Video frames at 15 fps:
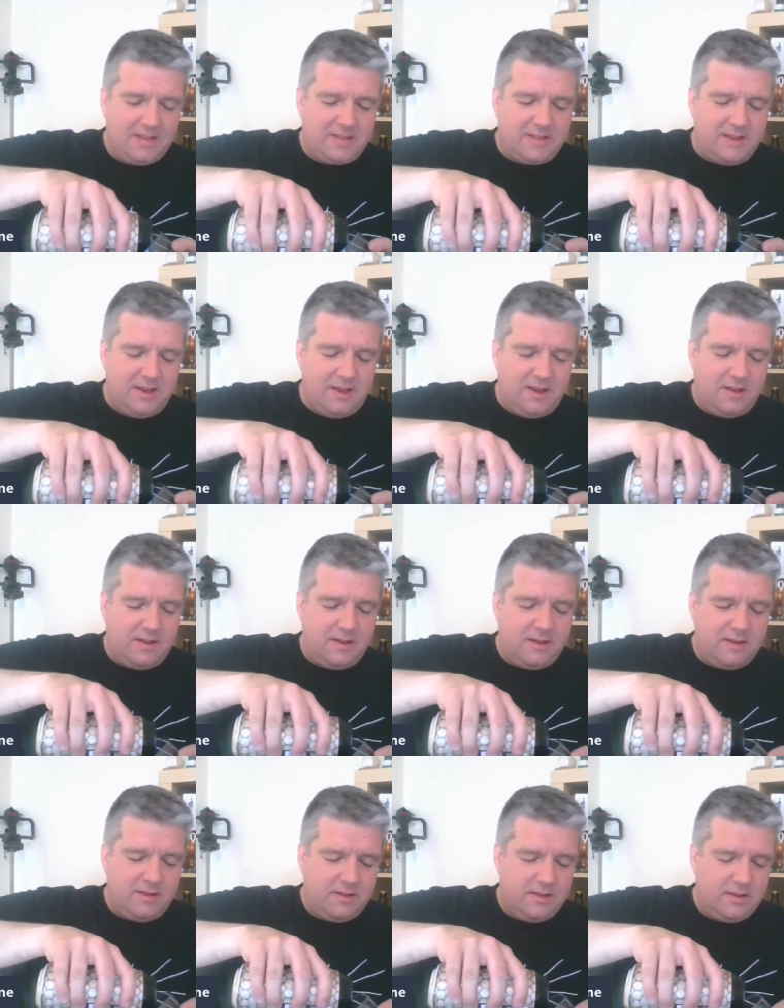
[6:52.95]
So,
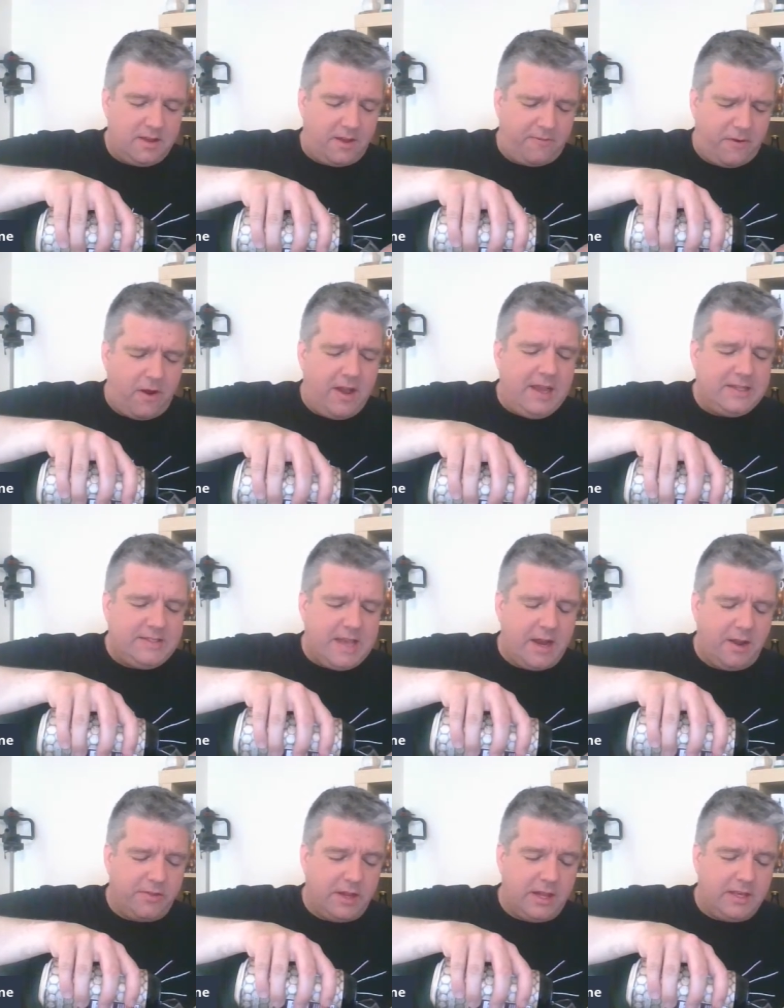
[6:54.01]
I thought I had
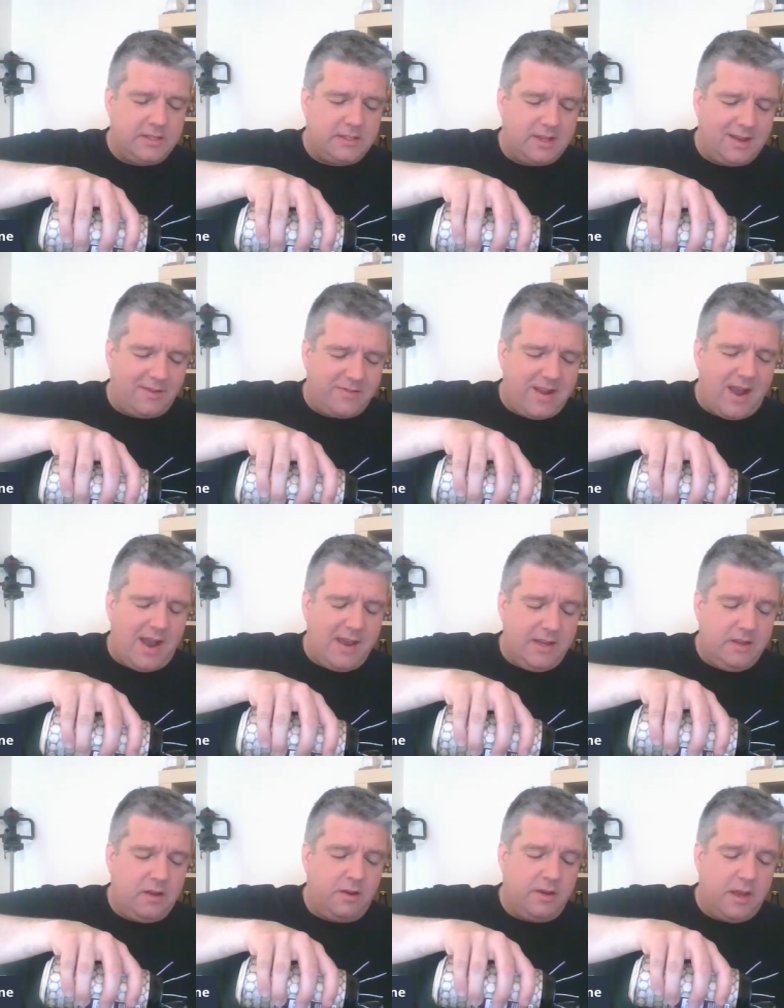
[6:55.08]
10 on the list. I've
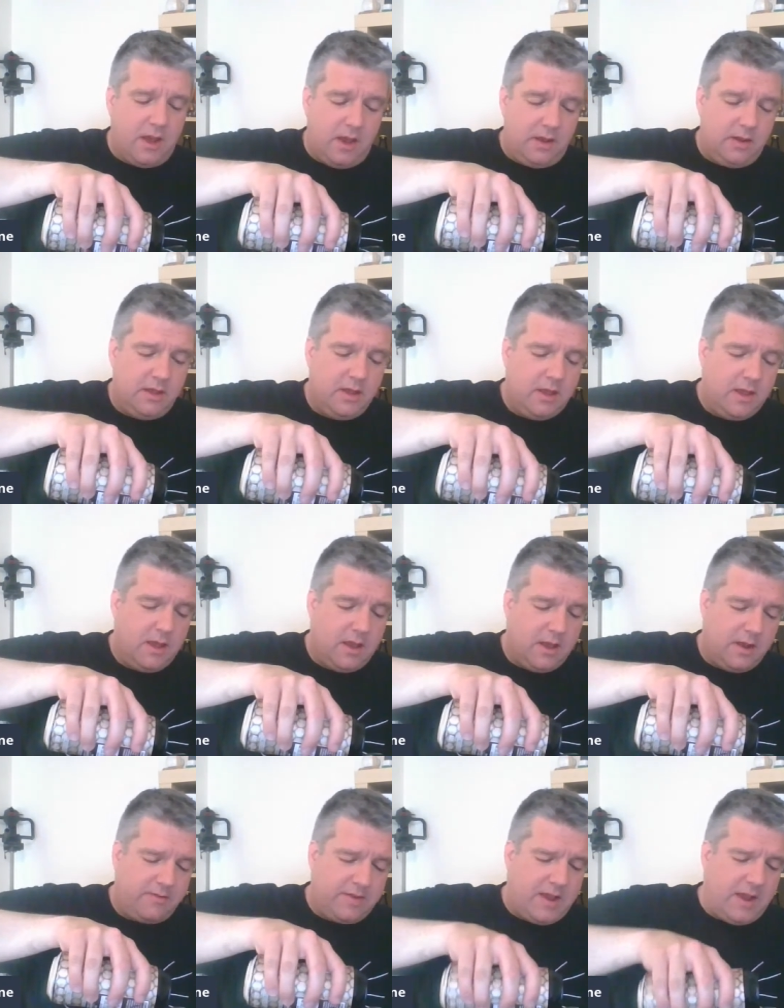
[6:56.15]
kind of got 9. And
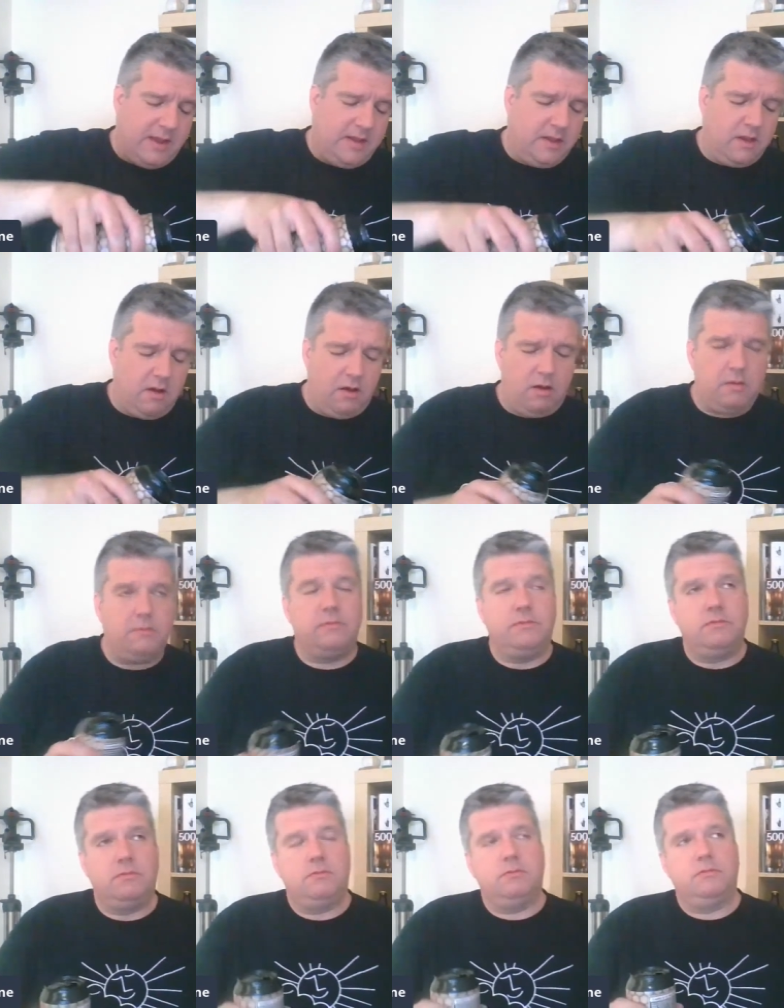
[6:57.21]
I've kind of got
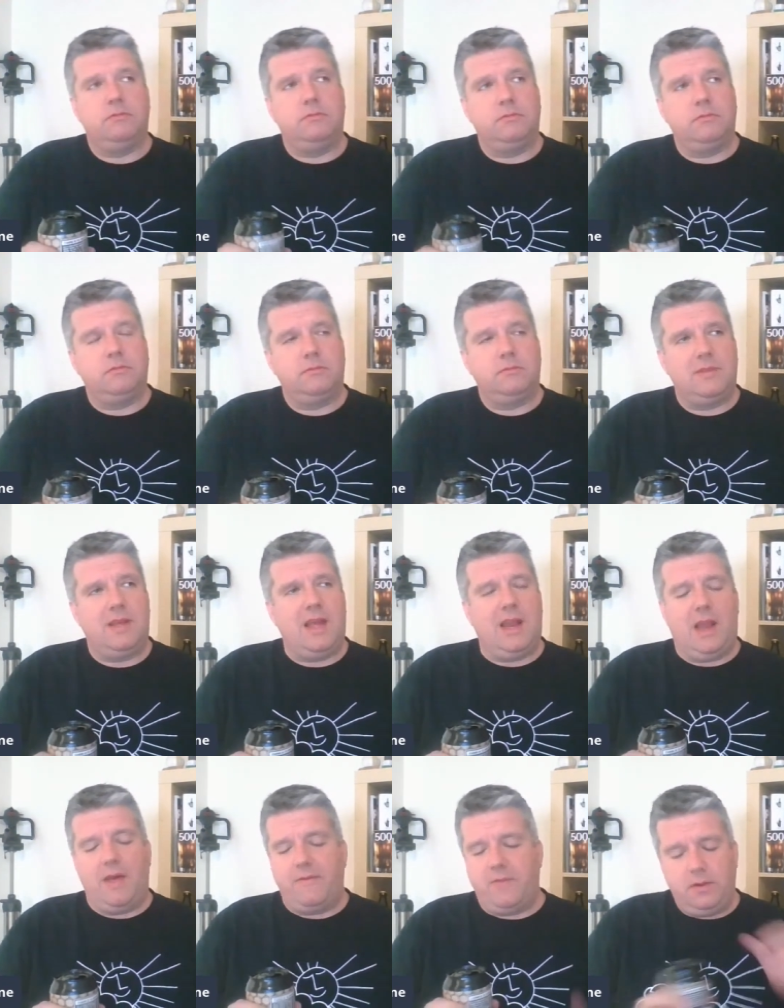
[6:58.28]

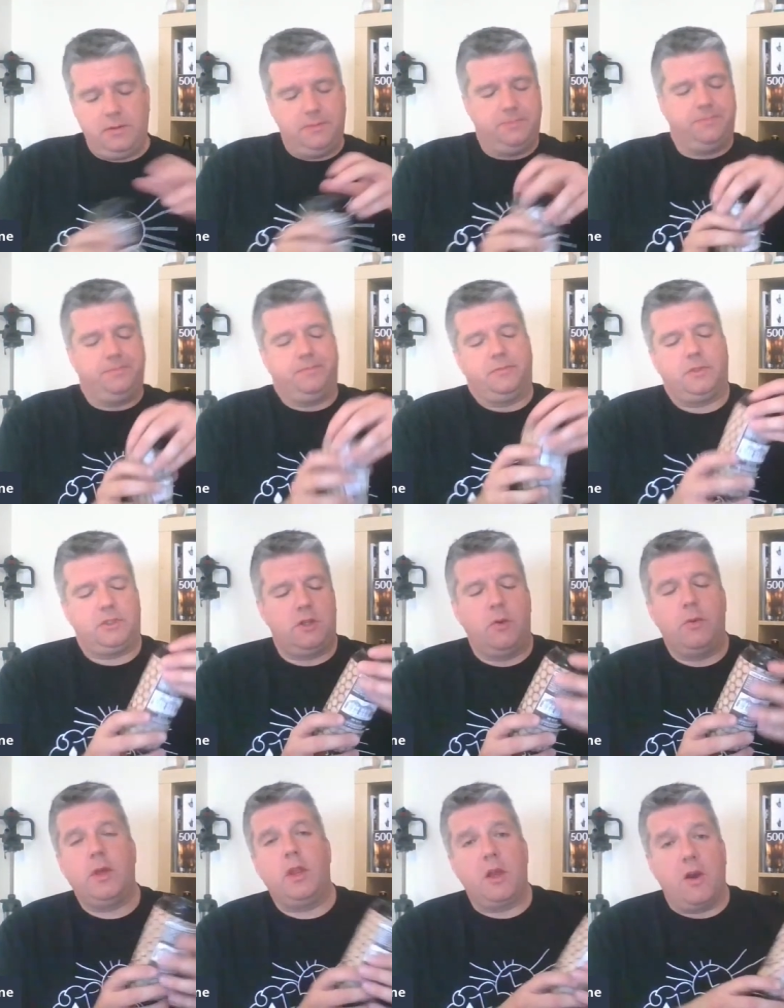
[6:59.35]
11.
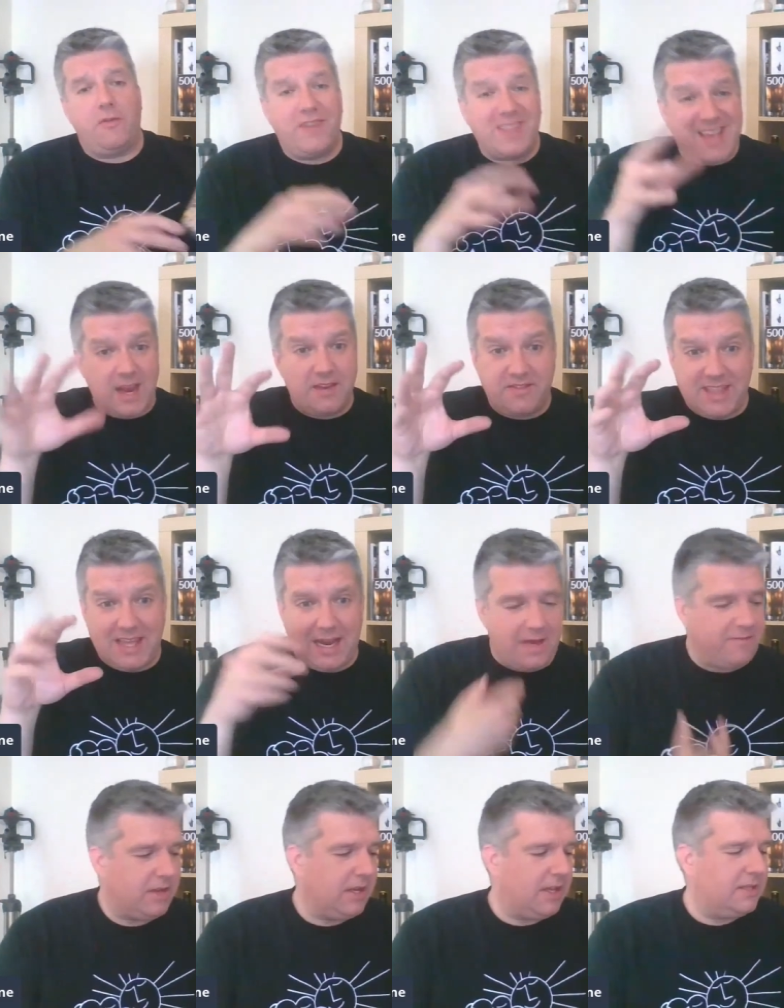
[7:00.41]
So we're going to go for kind of the
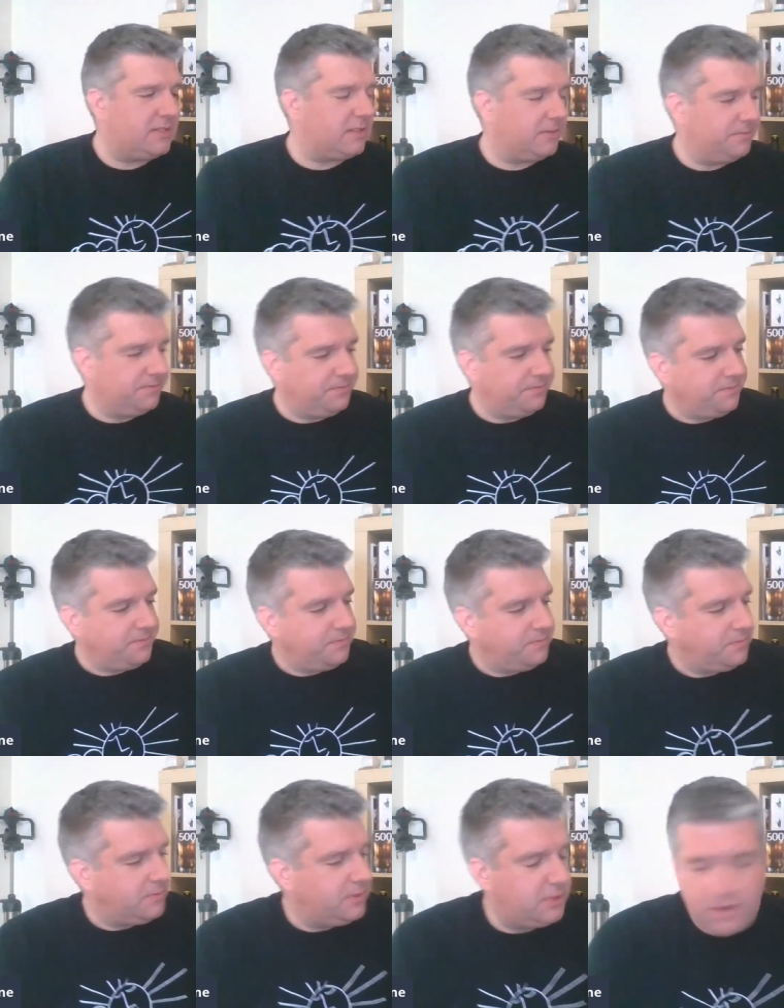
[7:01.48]
11 list.
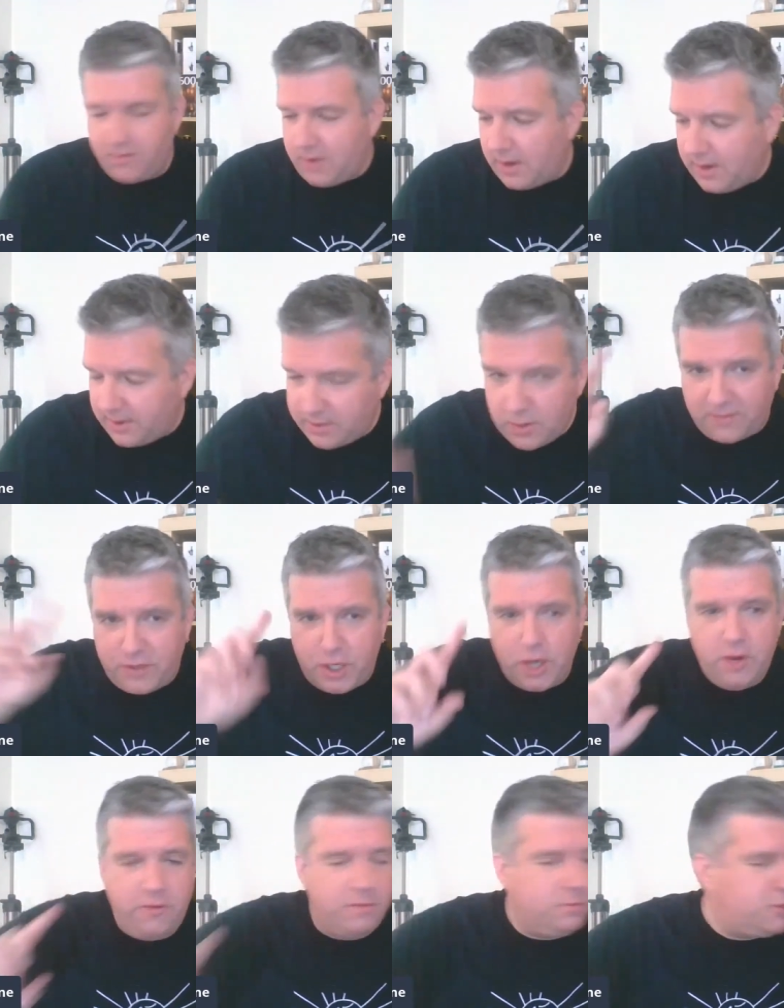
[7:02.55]
So, and I do have
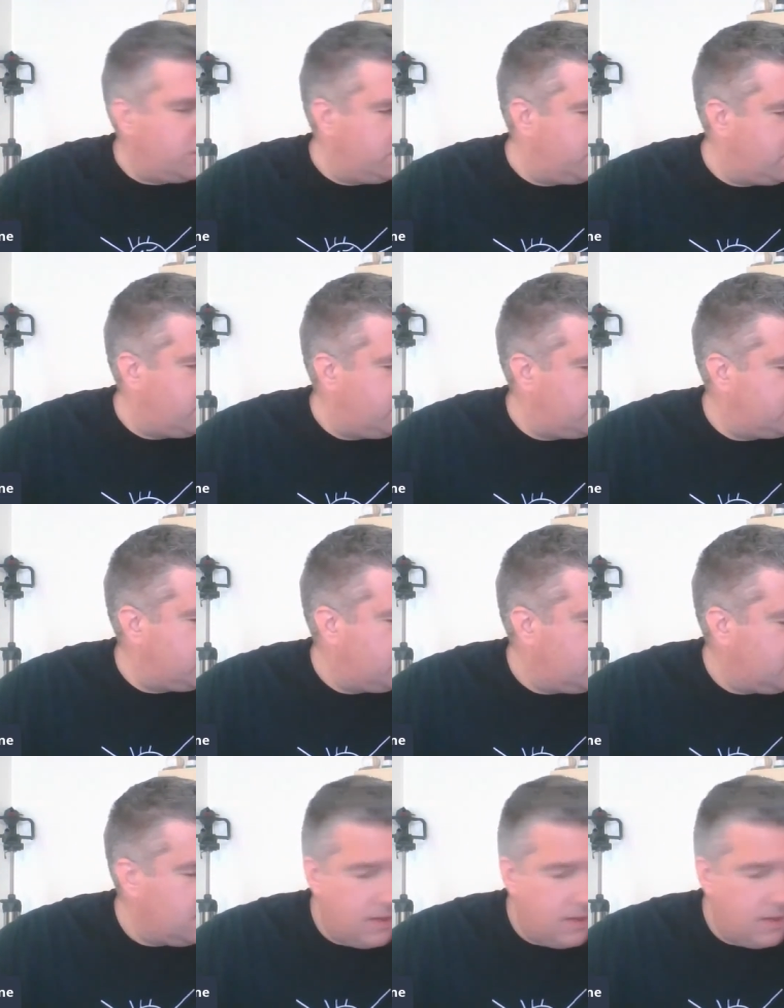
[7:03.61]
2 from 2 breweries.